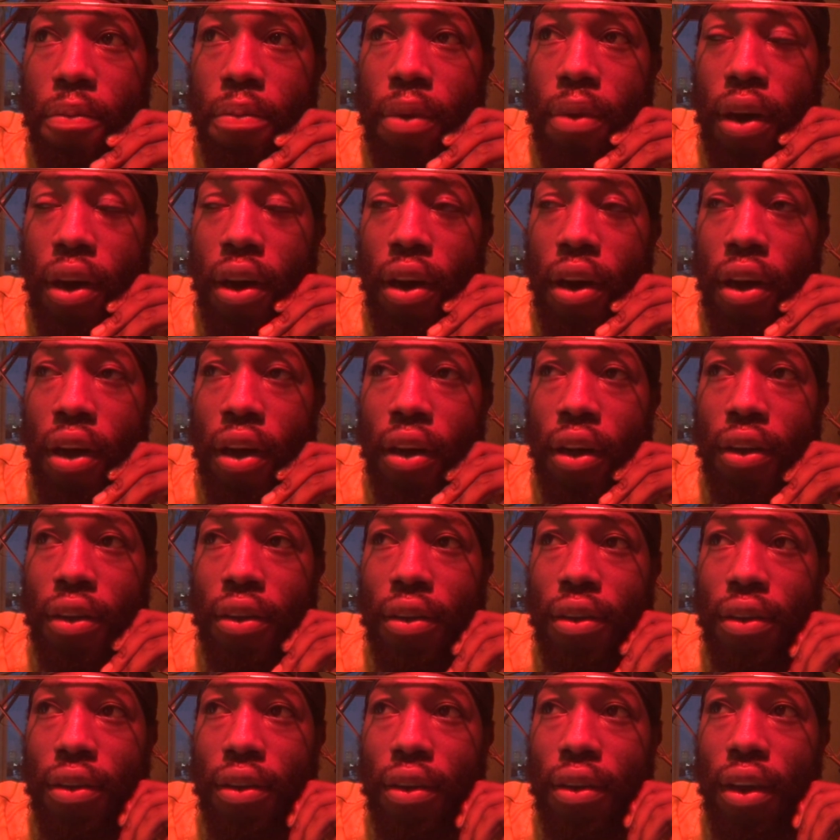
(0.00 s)
But
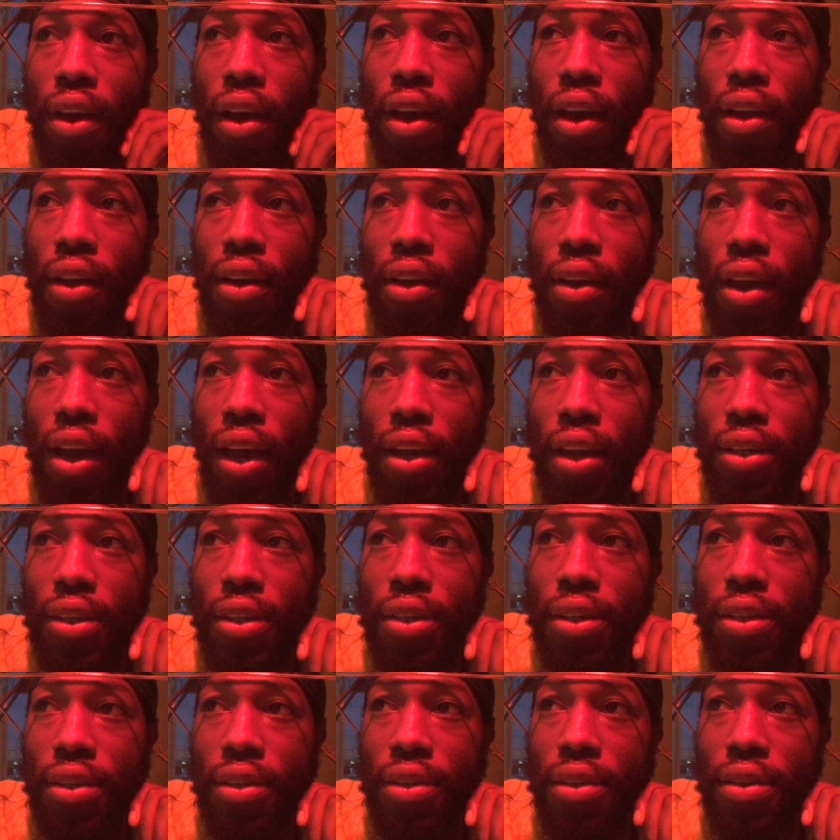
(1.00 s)

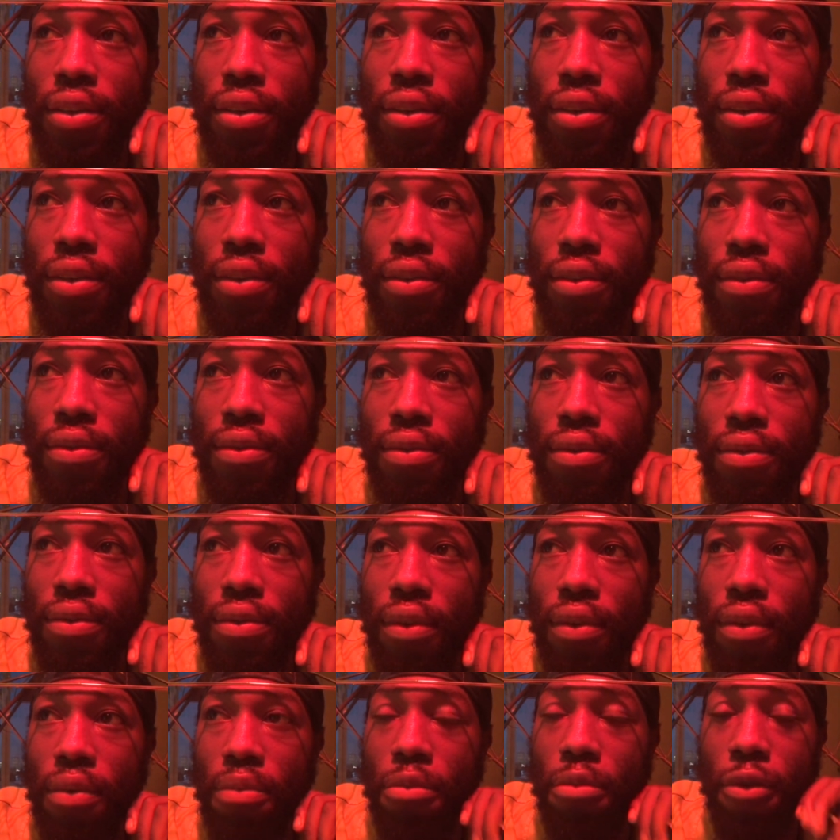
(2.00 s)
next,
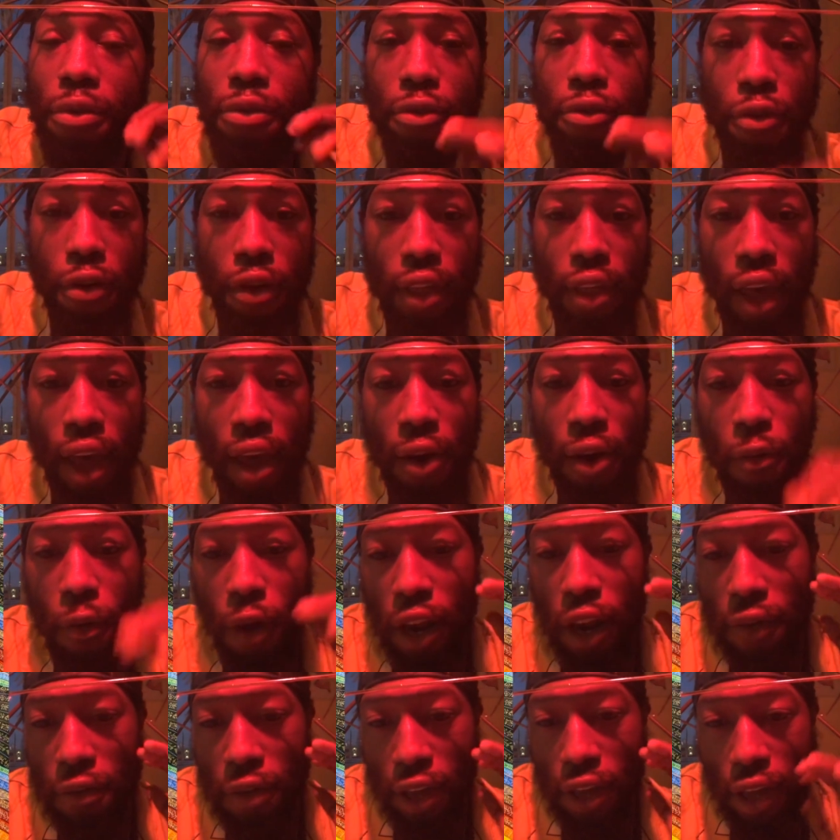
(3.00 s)
before that,
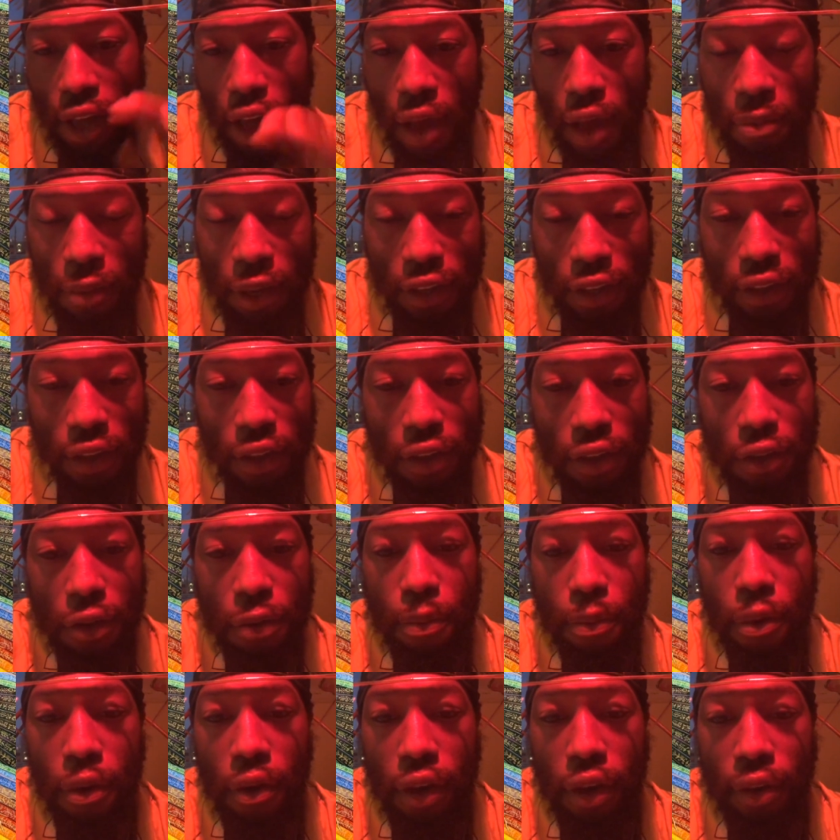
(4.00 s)
what even got me to this
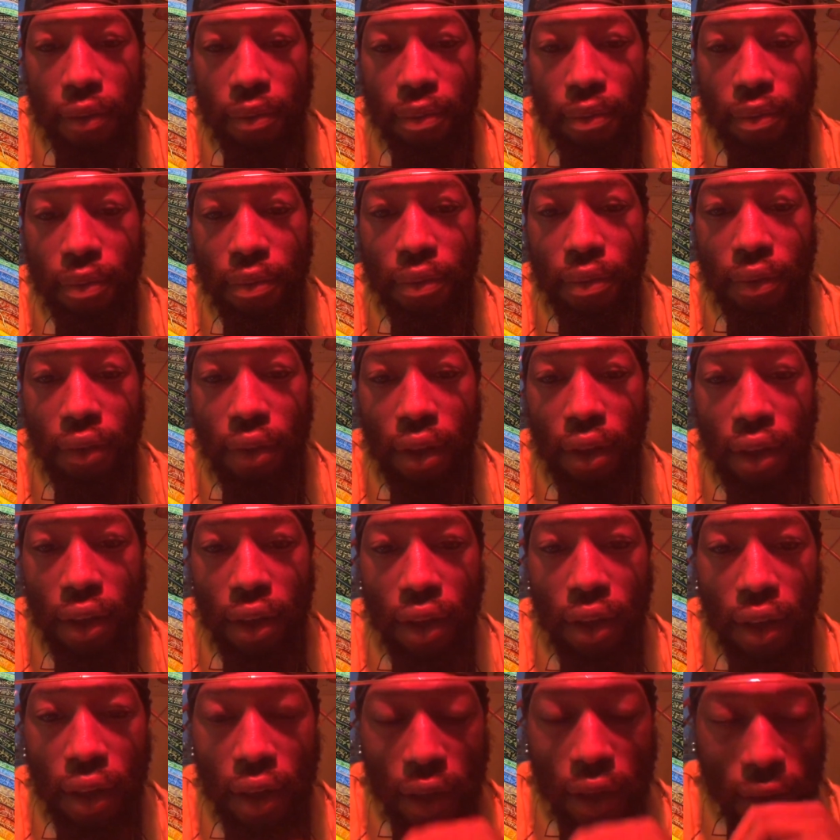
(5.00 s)
point
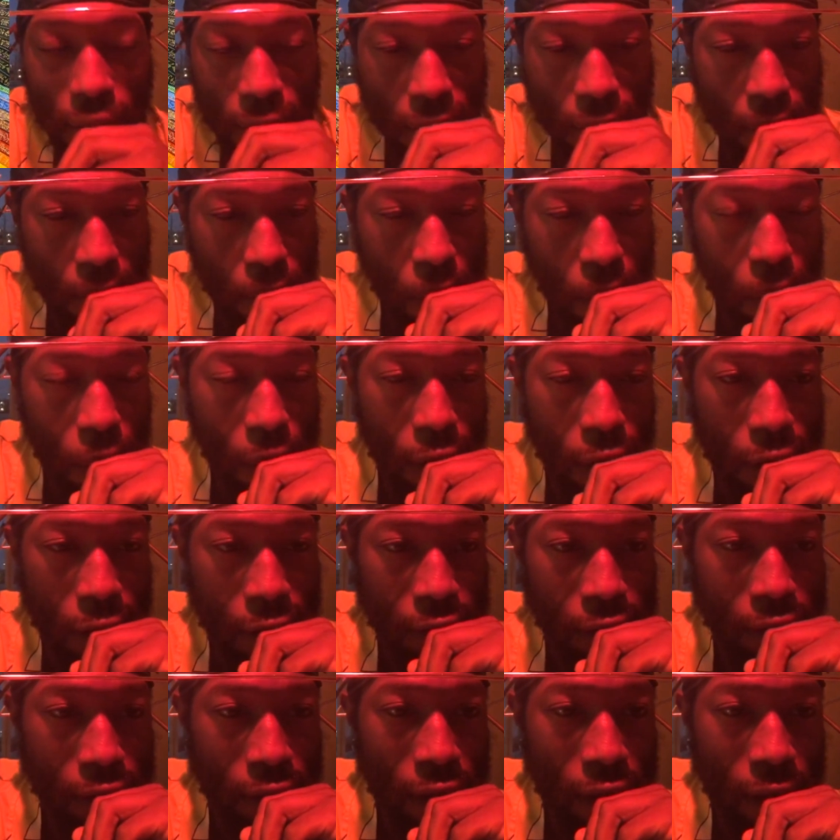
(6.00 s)

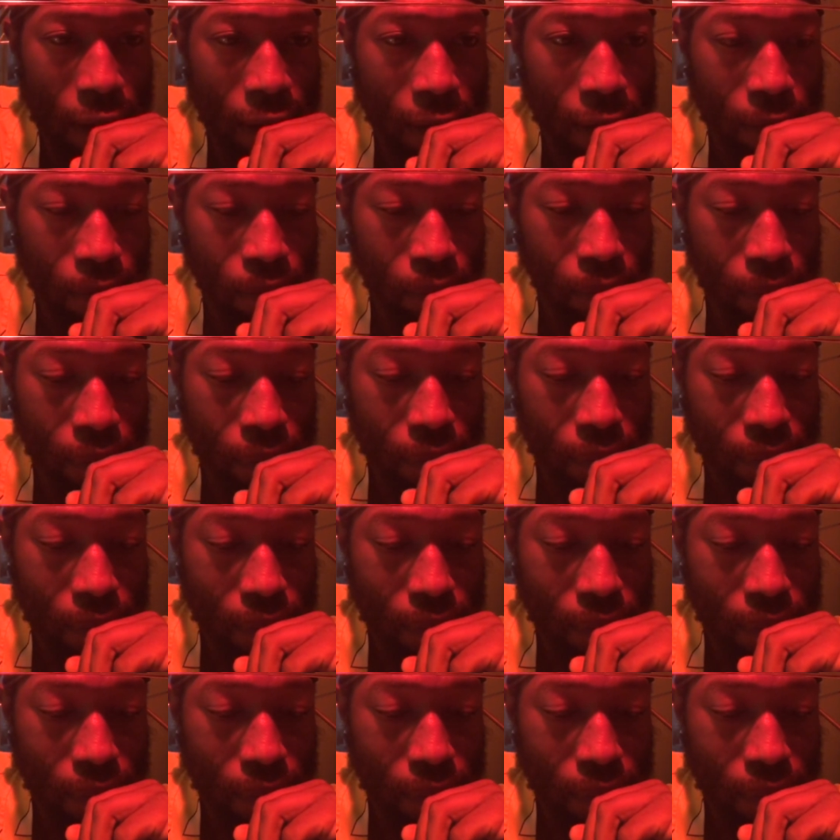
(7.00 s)
was, I